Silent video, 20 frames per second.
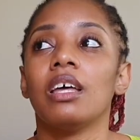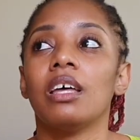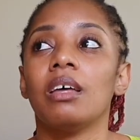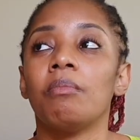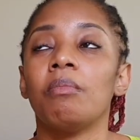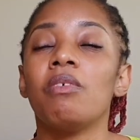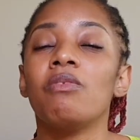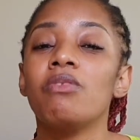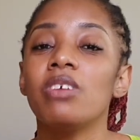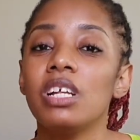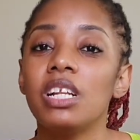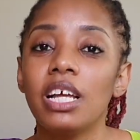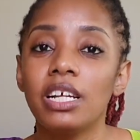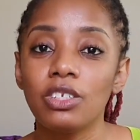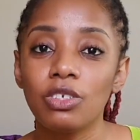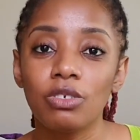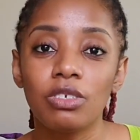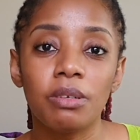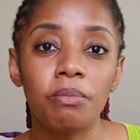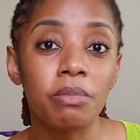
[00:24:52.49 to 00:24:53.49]
I really and
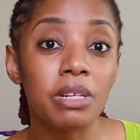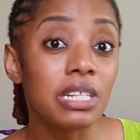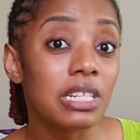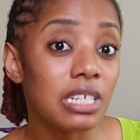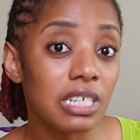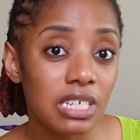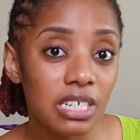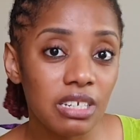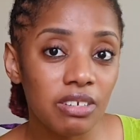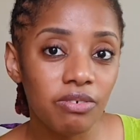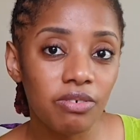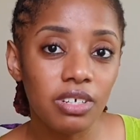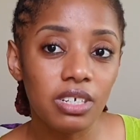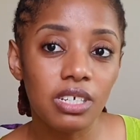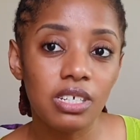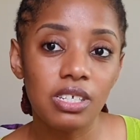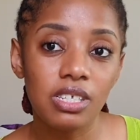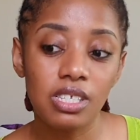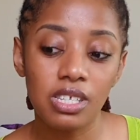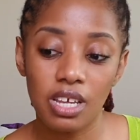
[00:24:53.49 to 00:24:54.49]
truly believe
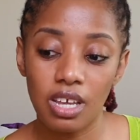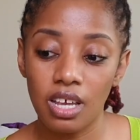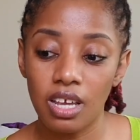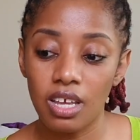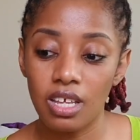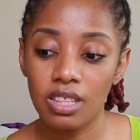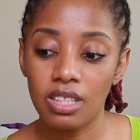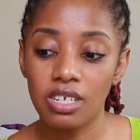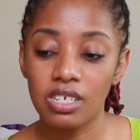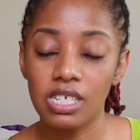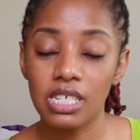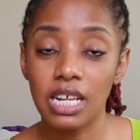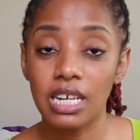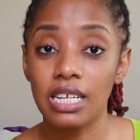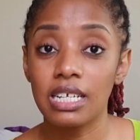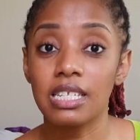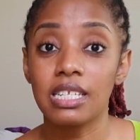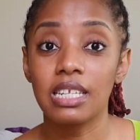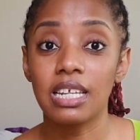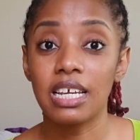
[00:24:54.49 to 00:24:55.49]
say there is a
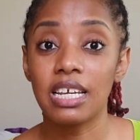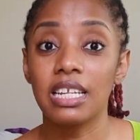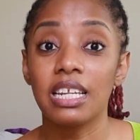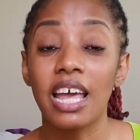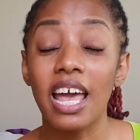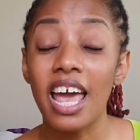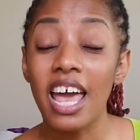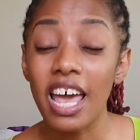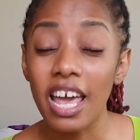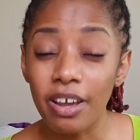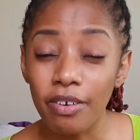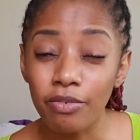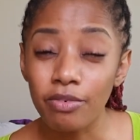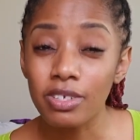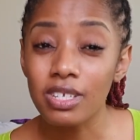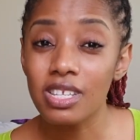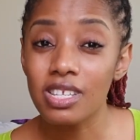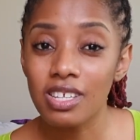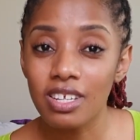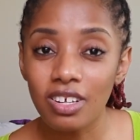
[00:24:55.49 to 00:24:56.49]
lesson in every
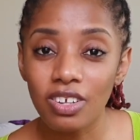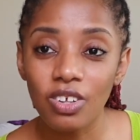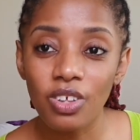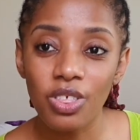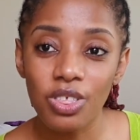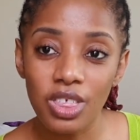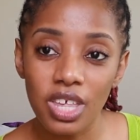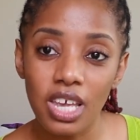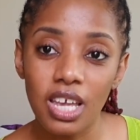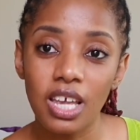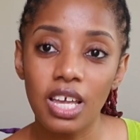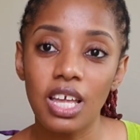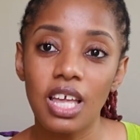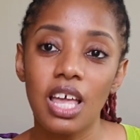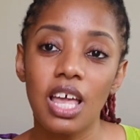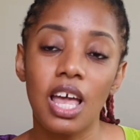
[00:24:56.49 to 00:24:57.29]
single thing,